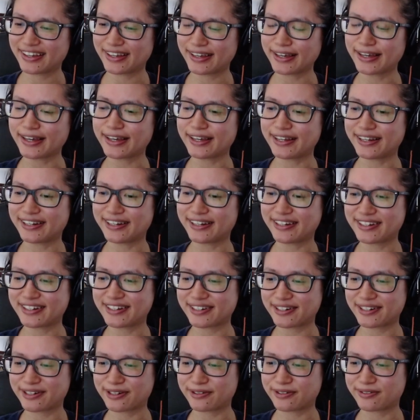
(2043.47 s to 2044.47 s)
End
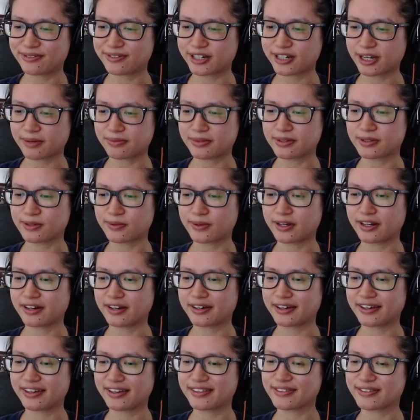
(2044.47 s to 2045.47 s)
of chapter
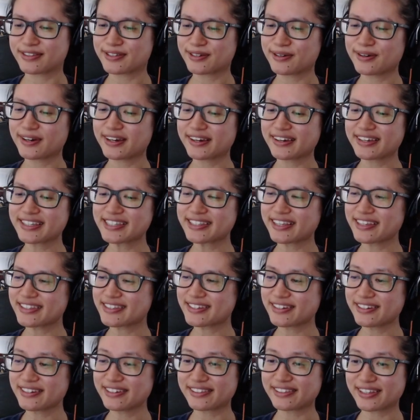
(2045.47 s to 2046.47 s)
29. So I guess
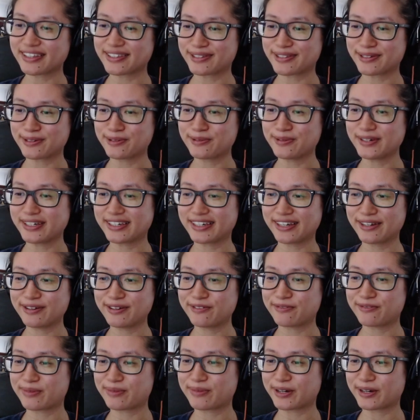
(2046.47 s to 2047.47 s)
that's it. That's all we get
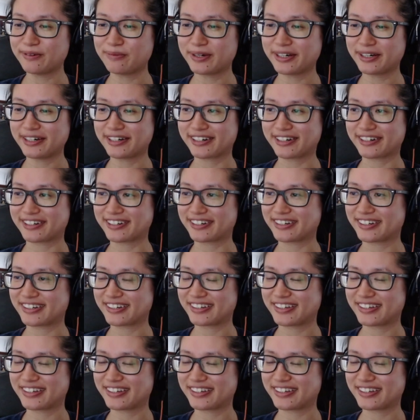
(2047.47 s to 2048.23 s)
of Padpa.